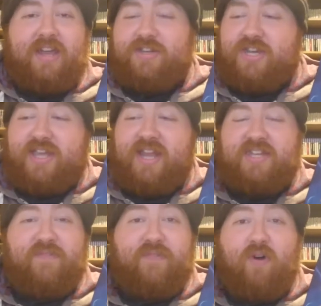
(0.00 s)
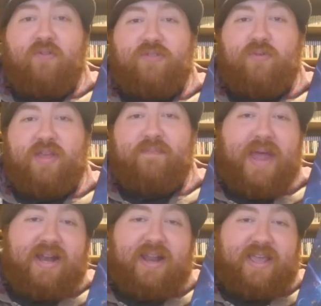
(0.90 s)
and she gets involved with a
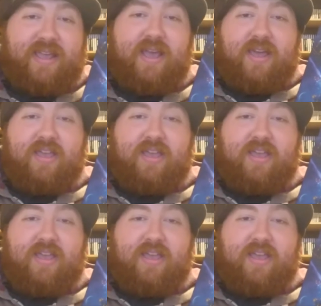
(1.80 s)
meddling